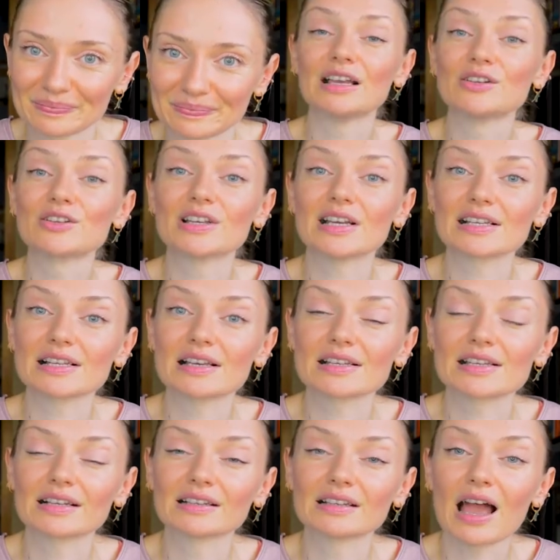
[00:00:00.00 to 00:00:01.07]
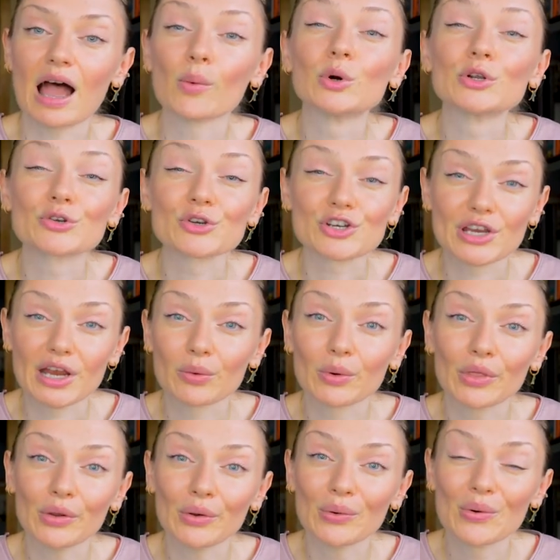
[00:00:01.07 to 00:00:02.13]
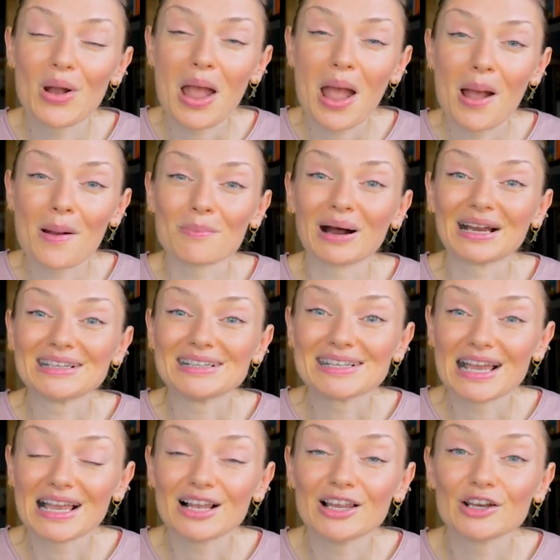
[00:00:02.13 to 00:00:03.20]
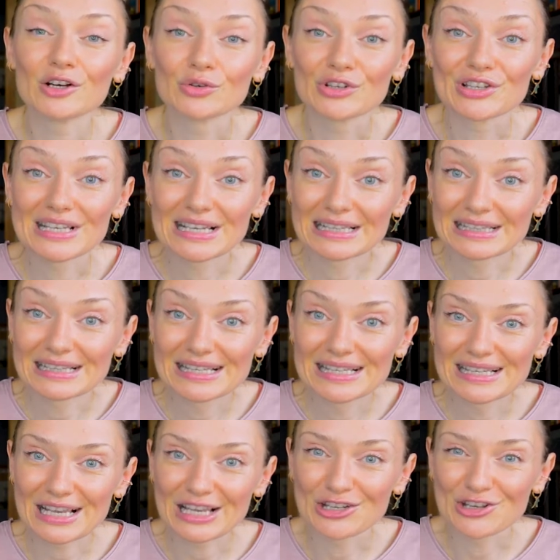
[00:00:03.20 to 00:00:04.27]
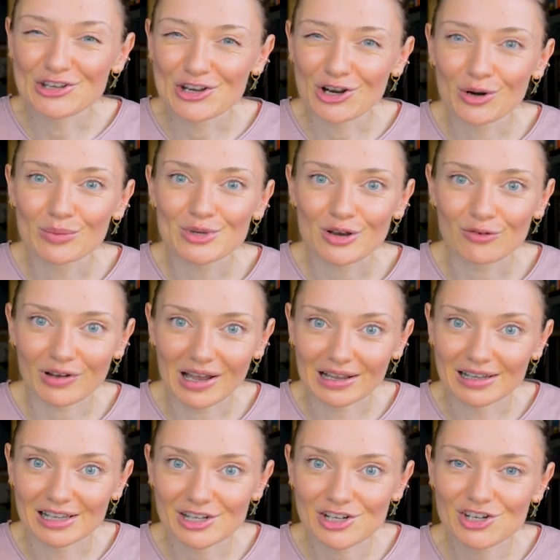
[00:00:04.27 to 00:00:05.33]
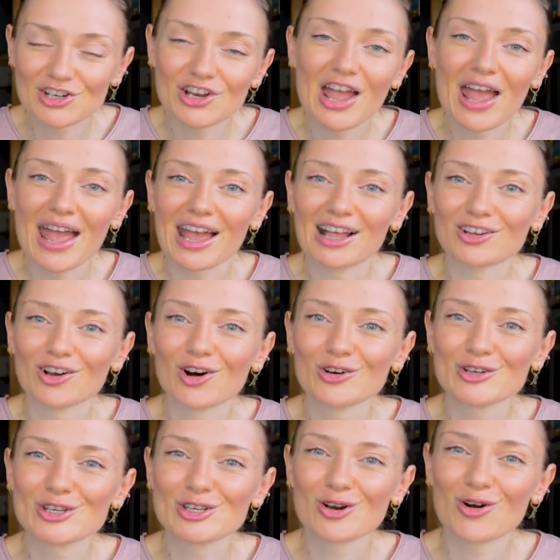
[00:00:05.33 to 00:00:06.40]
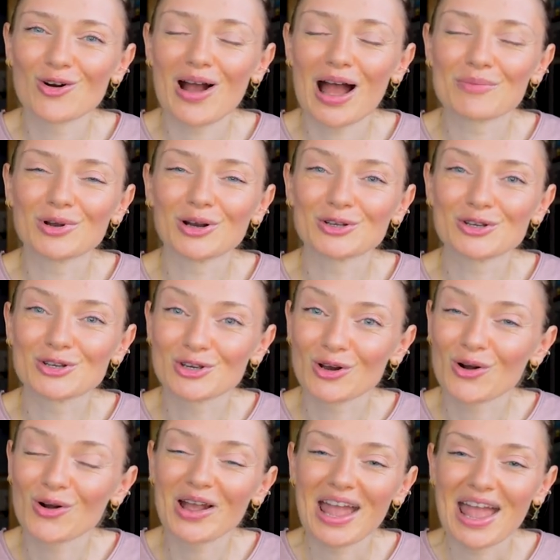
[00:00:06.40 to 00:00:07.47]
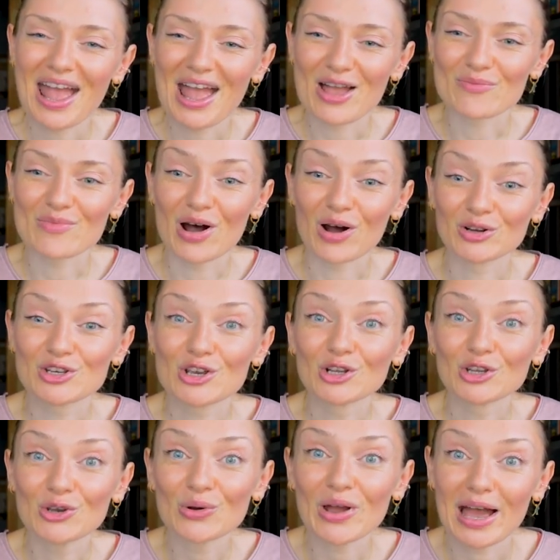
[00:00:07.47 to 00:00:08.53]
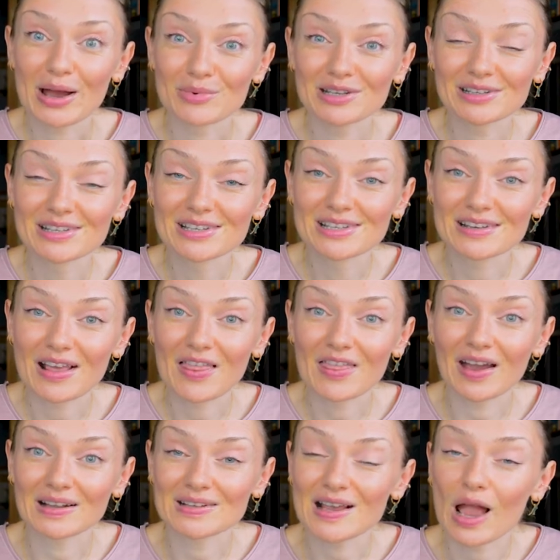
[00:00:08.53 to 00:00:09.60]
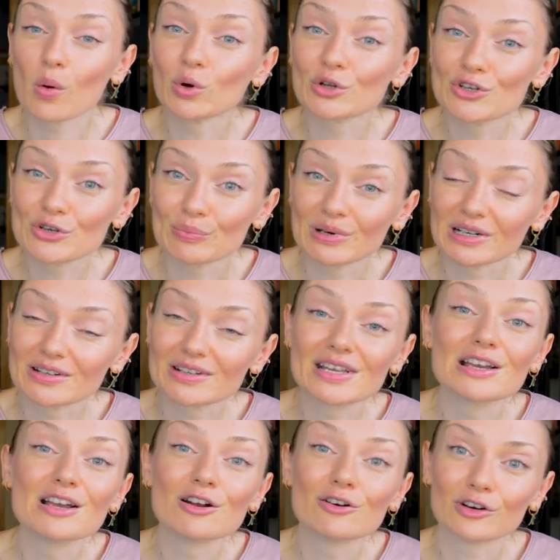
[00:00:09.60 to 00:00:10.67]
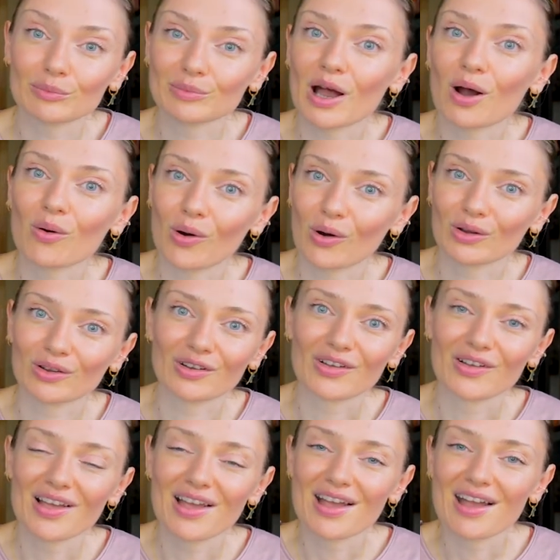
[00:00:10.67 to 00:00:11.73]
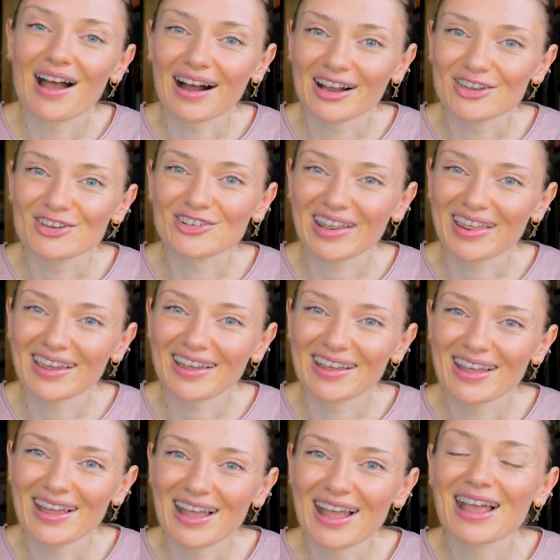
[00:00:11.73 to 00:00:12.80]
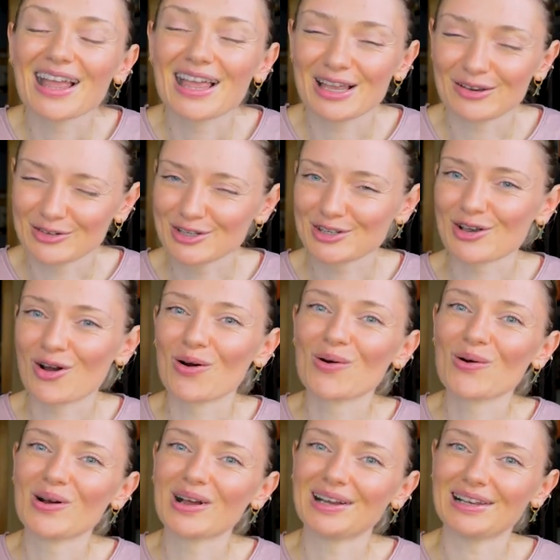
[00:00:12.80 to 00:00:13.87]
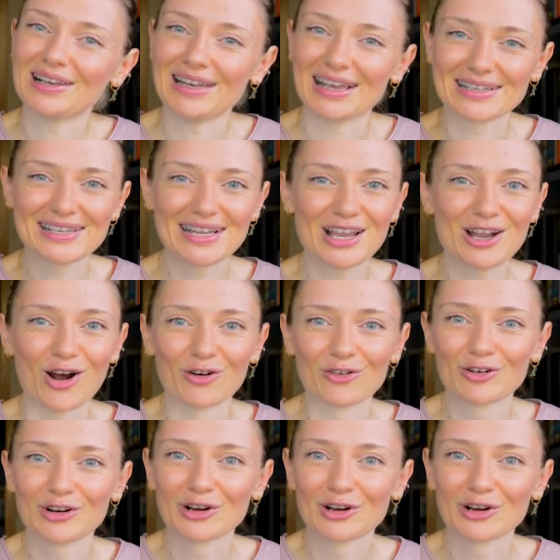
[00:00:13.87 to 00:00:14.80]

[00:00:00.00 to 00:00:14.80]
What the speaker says: In today's lesson, I want to share with you my daily routines in terms of English, and also I'm going to talk about new habits that I want to build from now on. Are you ready? If so, let's kick off.